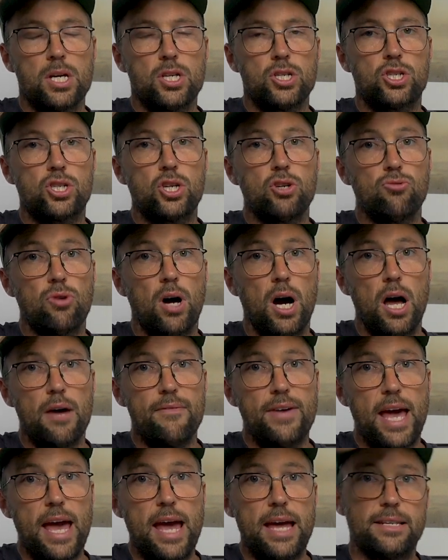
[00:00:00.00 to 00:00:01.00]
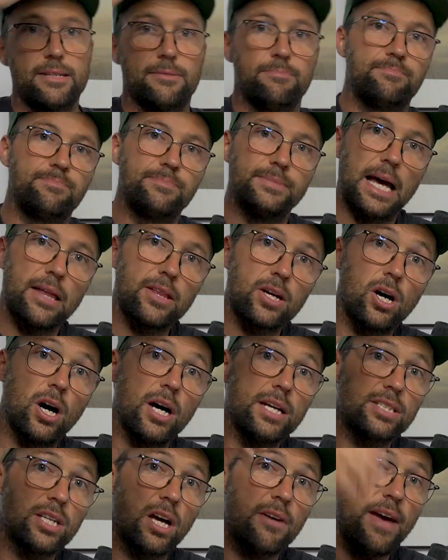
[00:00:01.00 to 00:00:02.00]
shoot right overhead. Now the
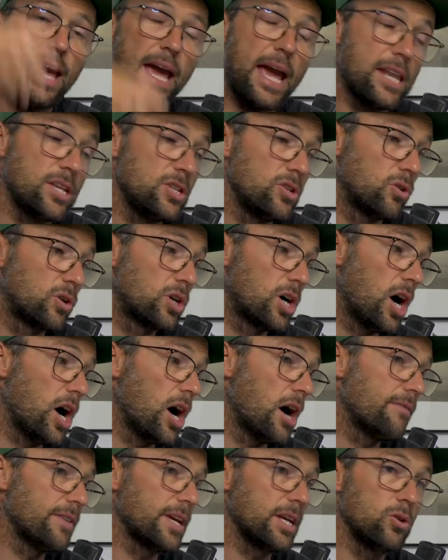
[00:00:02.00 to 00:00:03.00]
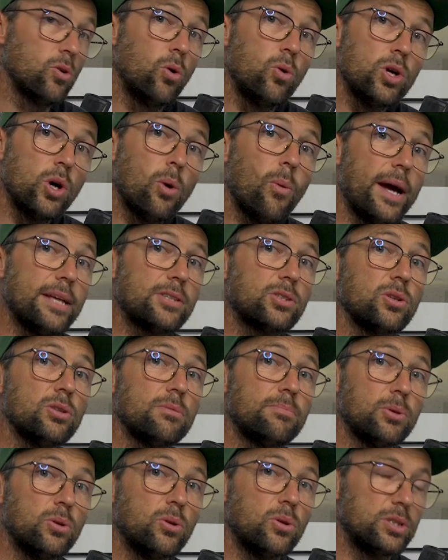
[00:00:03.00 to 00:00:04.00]
kite's overhead and you're carving and all your weight's on
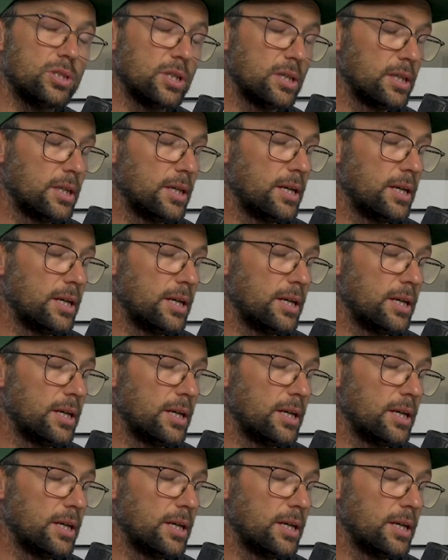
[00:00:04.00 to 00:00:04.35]
the board.